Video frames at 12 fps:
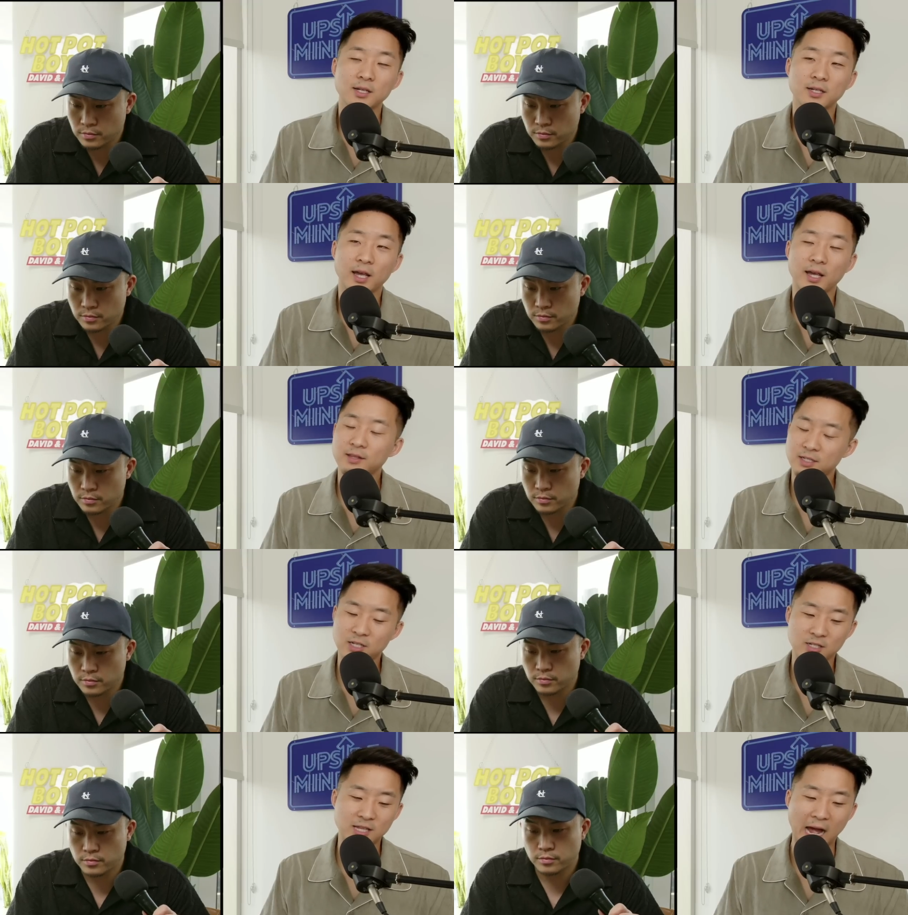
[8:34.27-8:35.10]
Speaker 1: and this
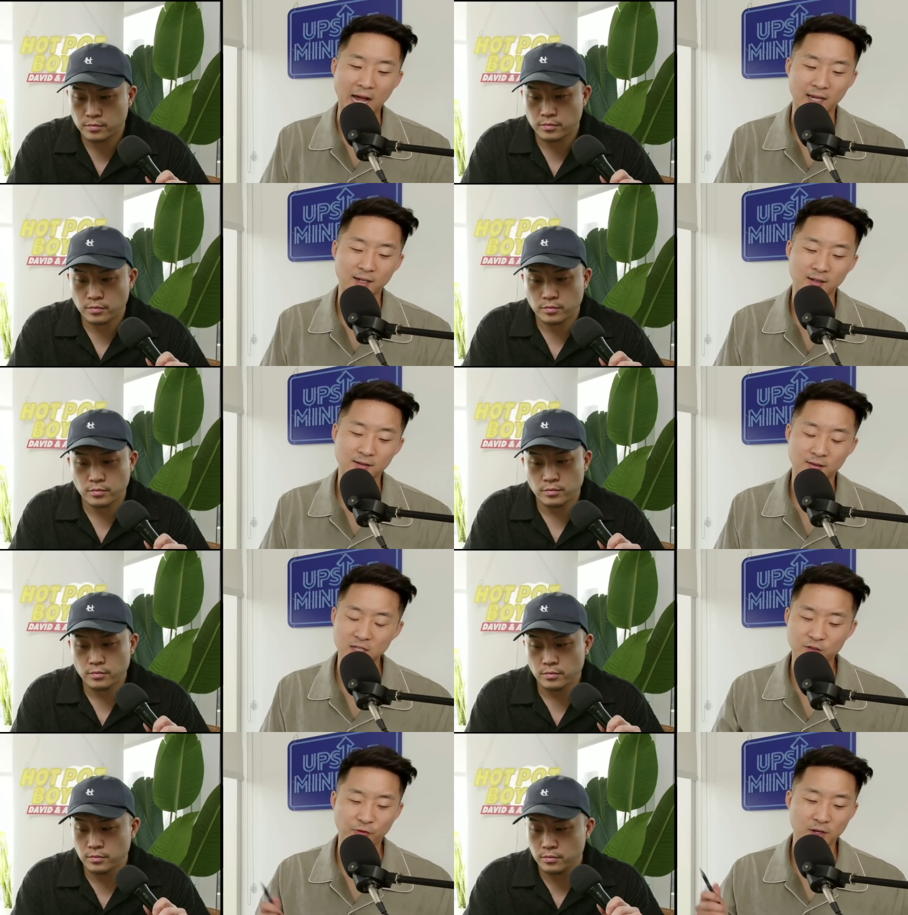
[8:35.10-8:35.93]
is not
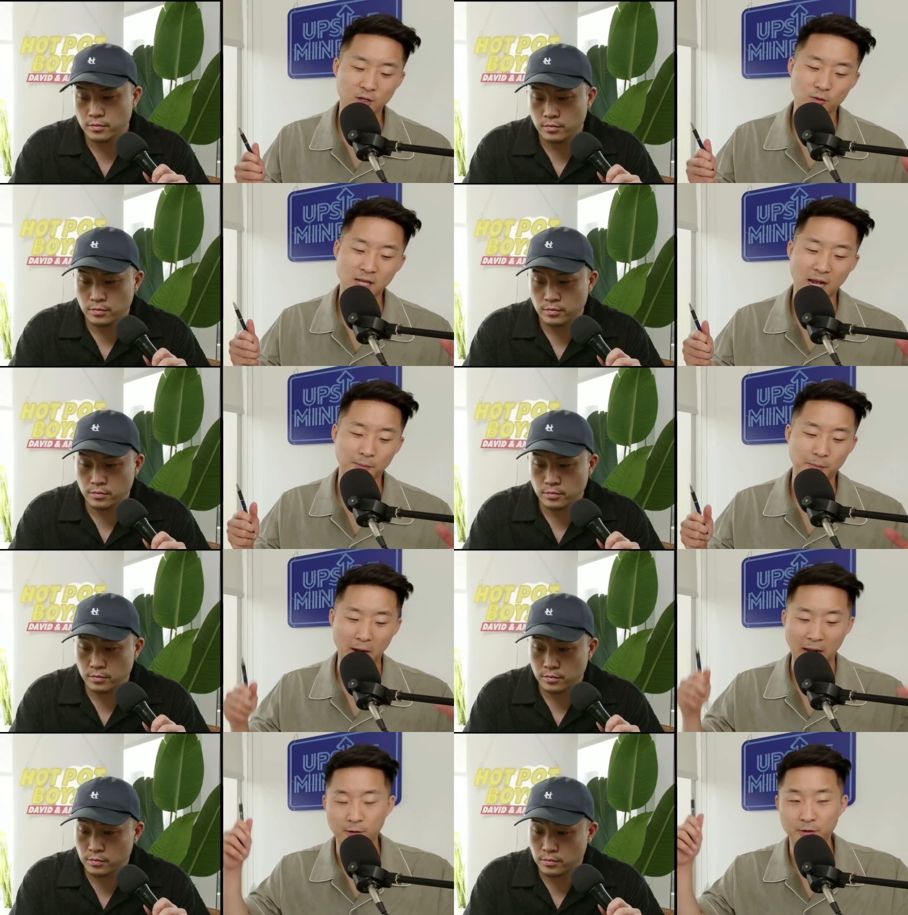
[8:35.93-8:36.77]
this video is not
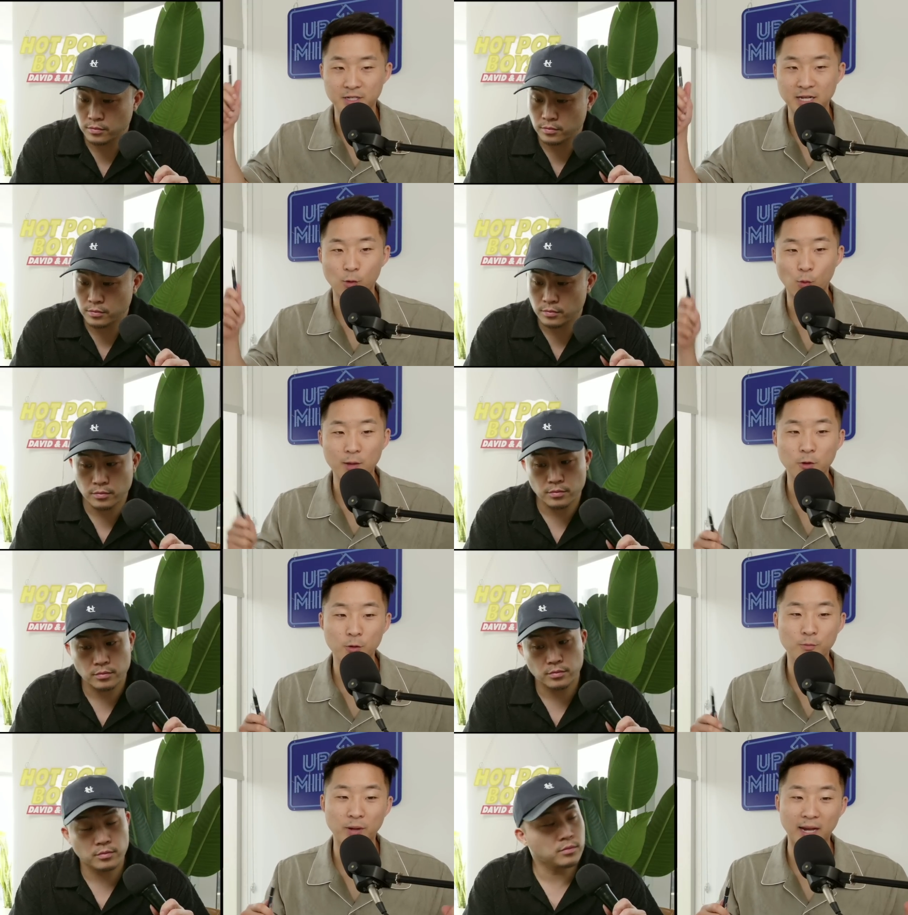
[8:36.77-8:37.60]
about how to date white
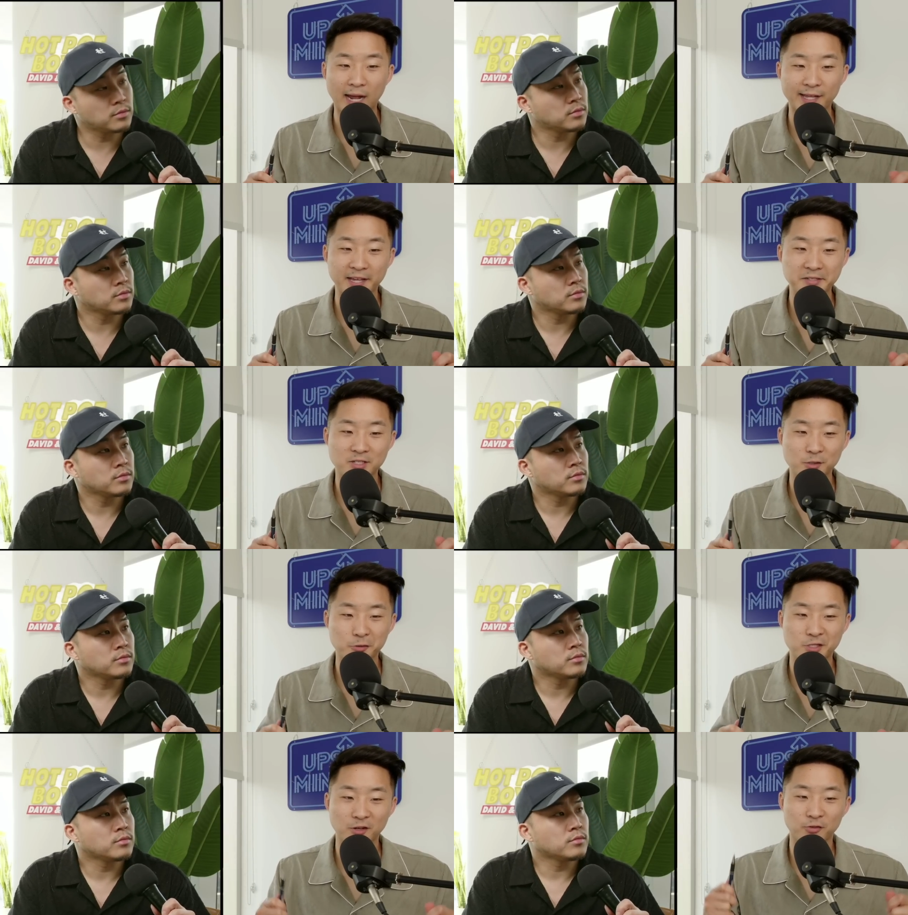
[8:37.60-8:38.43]
women, but I guess
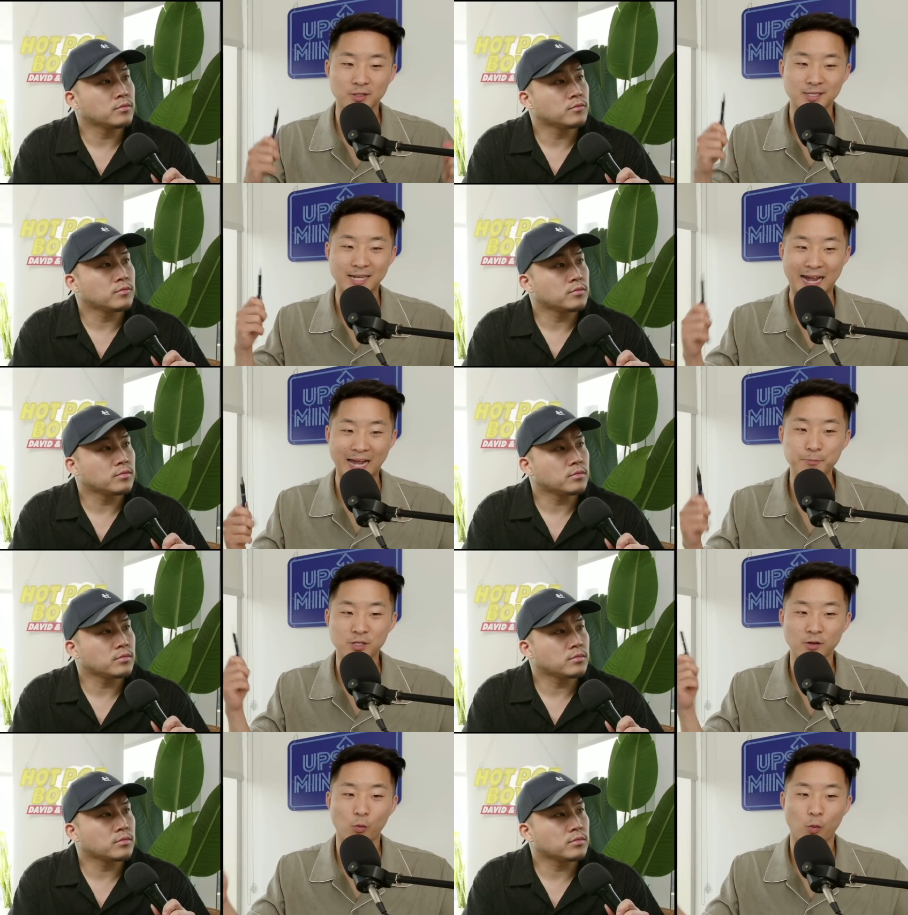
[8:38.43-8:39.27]
there's different
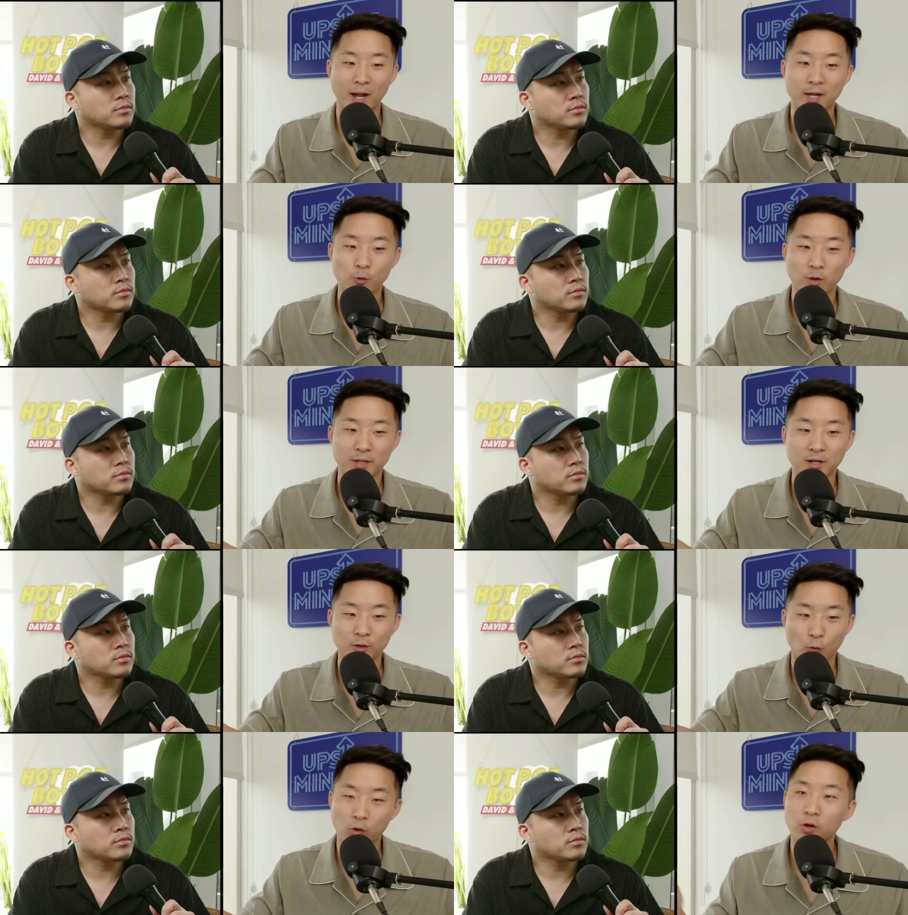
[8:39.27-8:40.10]
types of white women in
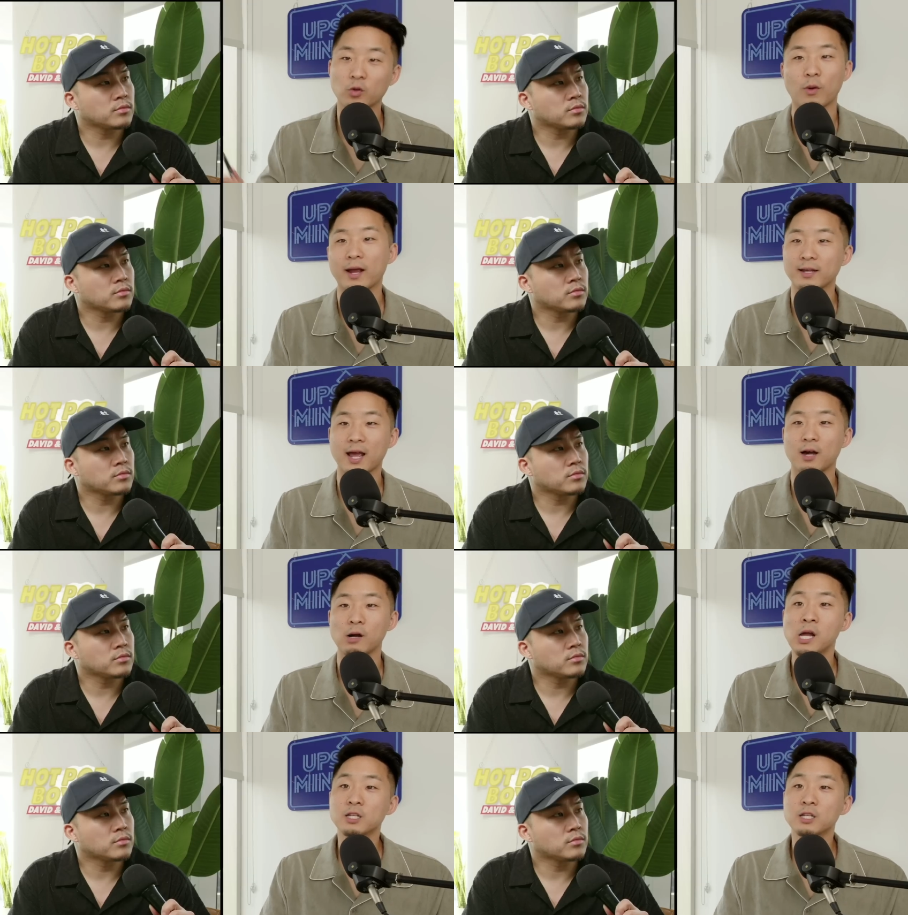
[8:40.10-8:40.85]
the world right now.